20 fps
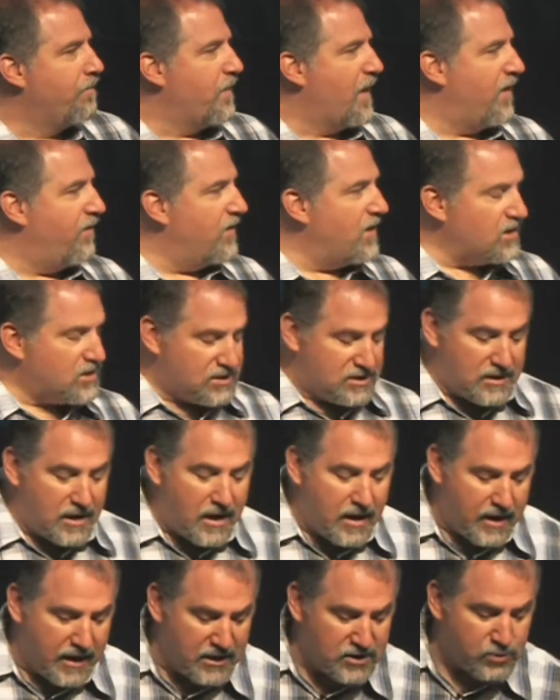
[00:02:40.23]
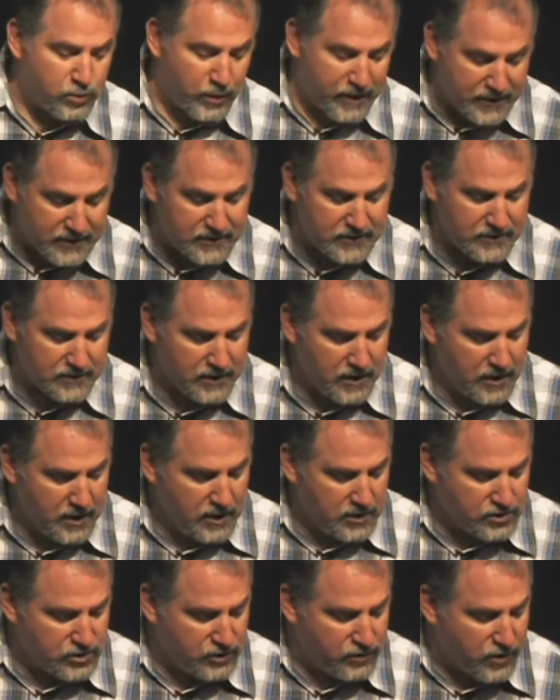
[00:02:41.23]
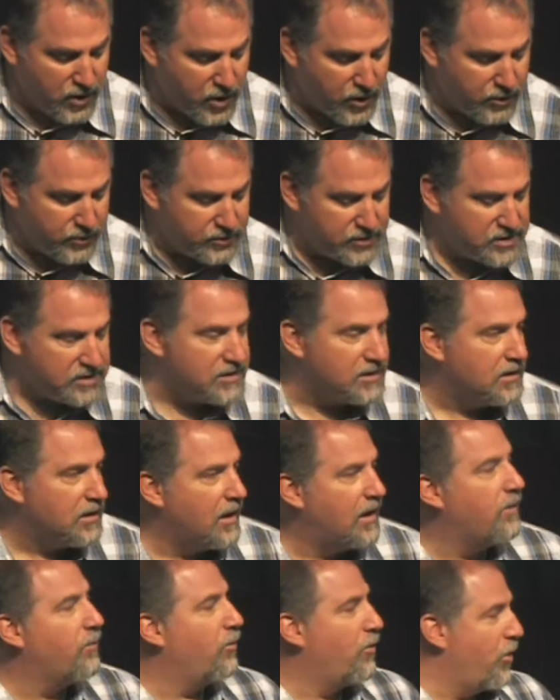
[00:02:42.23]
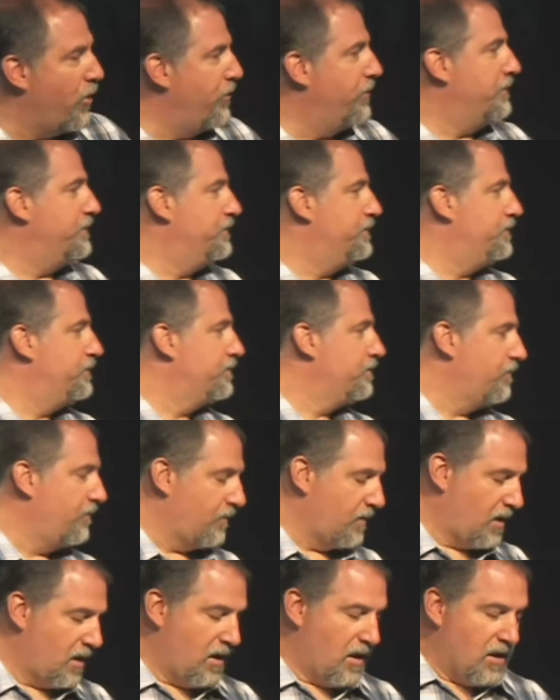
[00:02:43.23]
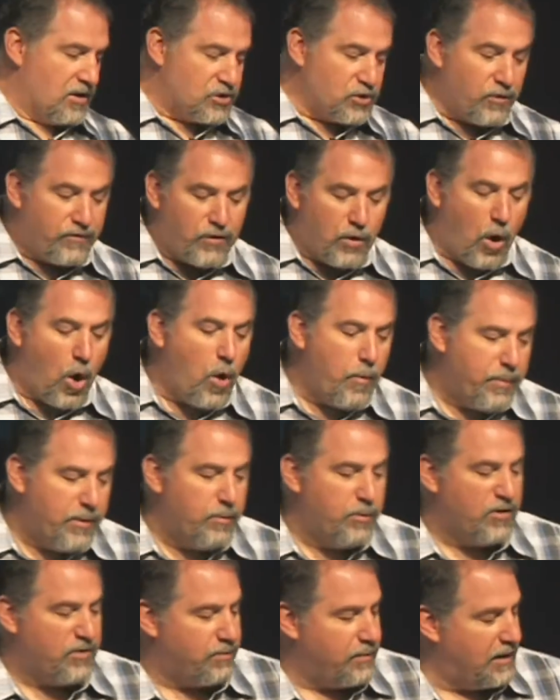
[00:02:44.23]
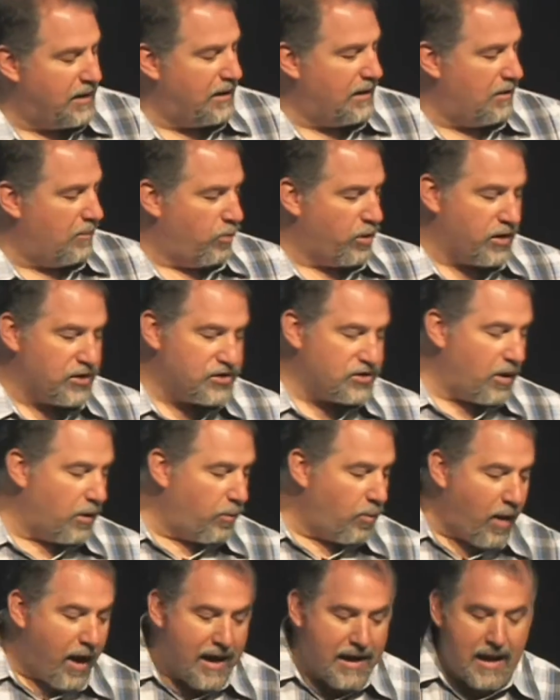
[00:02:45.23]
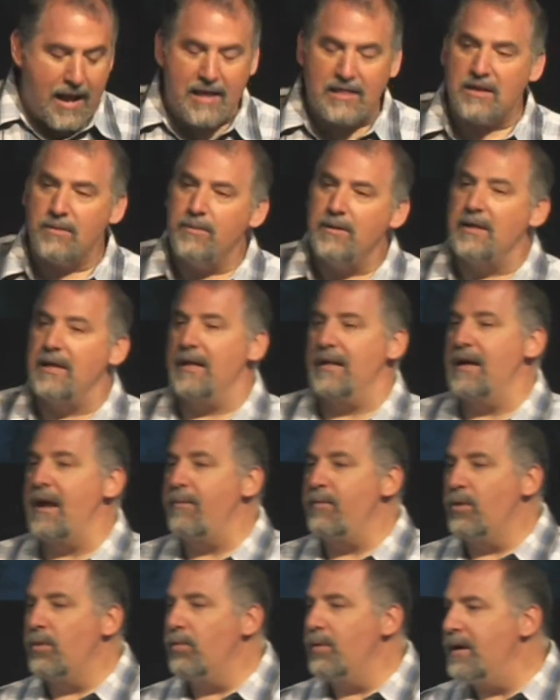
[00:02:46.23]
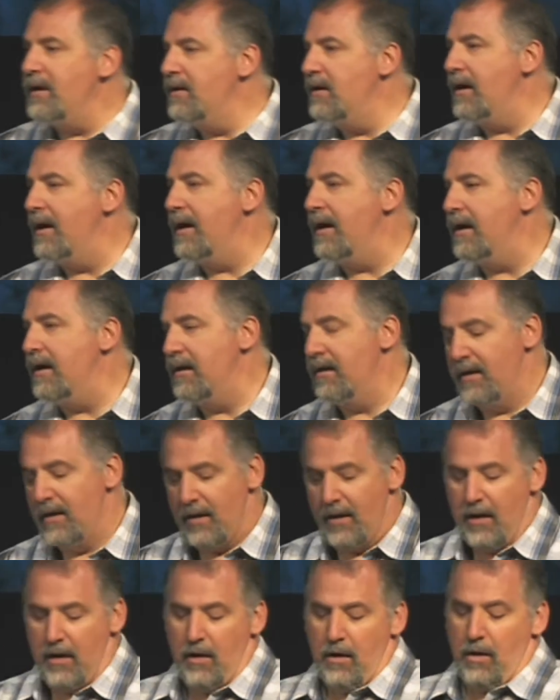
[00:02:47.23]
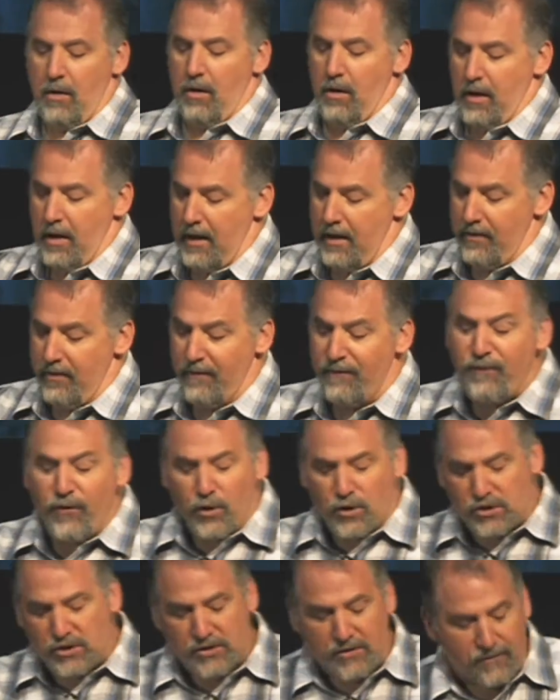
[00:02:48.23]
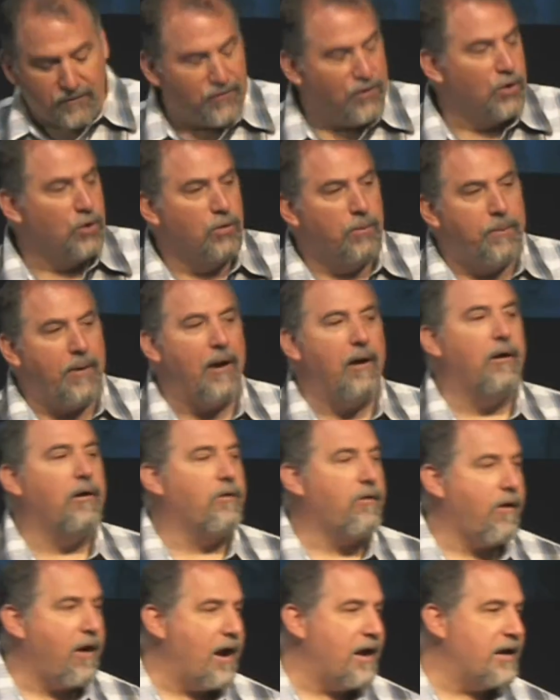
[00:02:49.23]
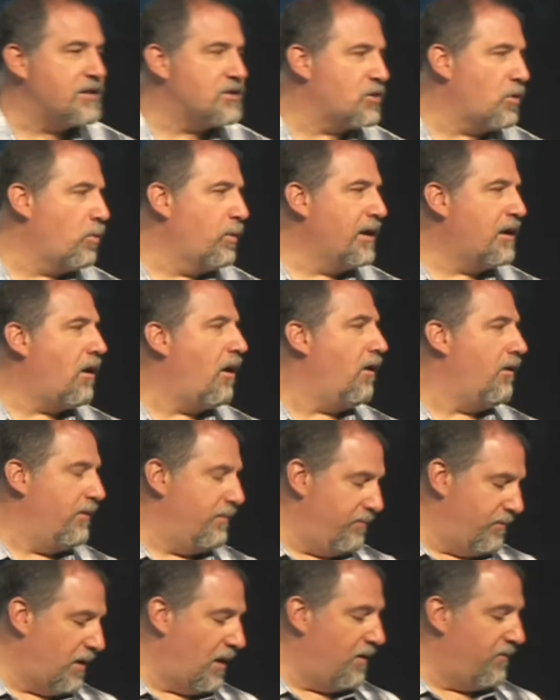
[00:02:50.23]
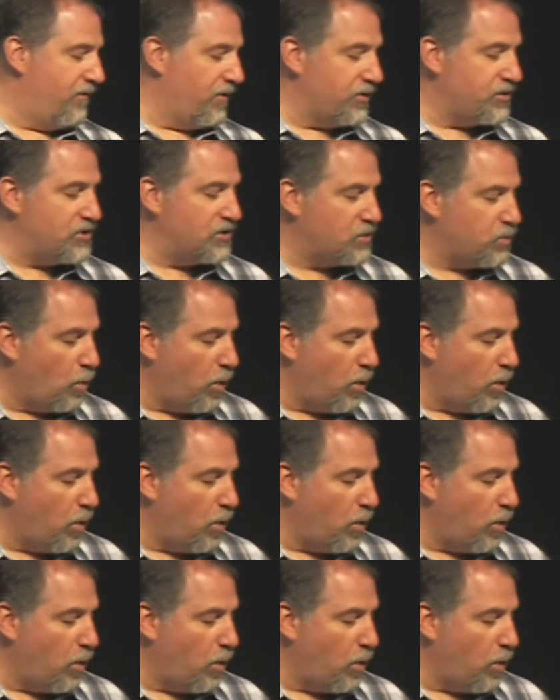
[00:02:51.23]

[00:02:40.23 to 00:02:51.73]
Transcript: And this uh, is written to those in Rome. So if you'll open with me, and we're going to start right at the beginning, I'm going to read uh, uh, the first few paragraphs, or we call them uh, verses